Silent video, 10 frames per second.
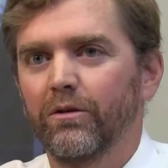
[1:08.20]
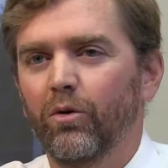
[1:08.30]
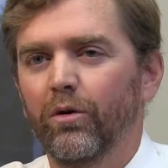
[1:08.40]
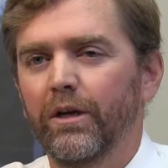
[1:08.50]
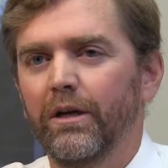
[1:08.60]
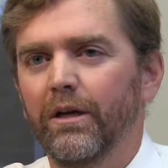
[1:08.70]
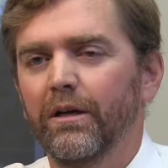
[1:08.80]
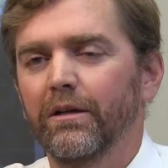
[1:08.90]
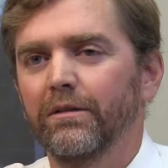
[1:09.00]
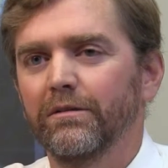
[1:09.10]

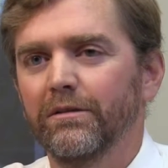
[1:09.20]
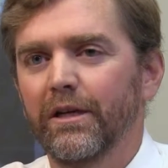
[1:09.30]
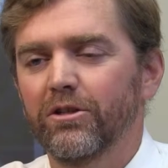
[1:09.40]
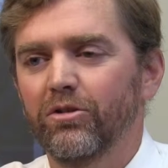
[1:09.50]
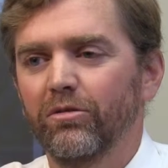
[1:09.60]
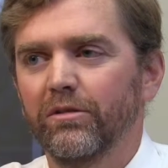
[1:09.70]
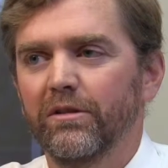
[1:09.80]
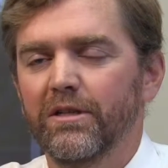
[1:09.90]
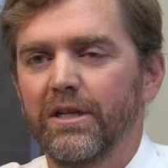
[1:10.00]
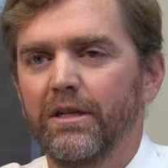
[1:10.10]
cornea, external
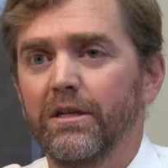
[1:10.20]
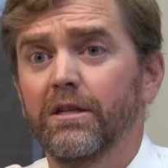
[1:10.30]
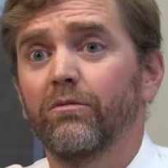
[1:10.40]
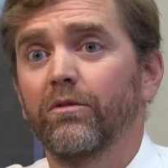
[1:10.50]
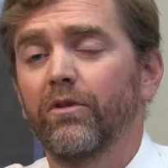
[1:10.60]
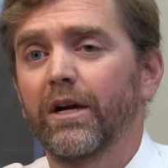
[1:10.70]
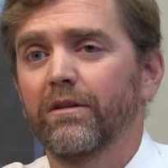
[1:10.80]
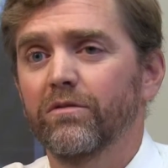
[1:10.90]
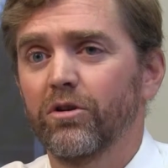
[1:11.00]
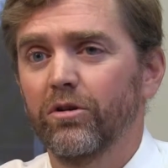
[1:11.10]
disease, and
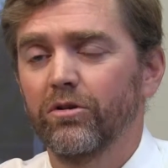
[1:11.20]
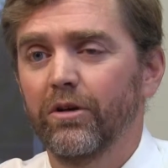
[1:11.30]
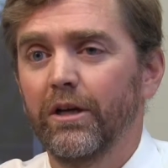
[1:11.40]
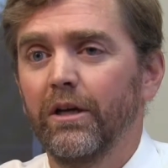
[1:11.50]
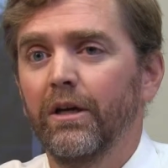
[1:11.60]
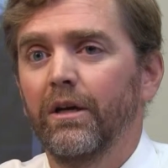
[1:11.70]
refractive surgery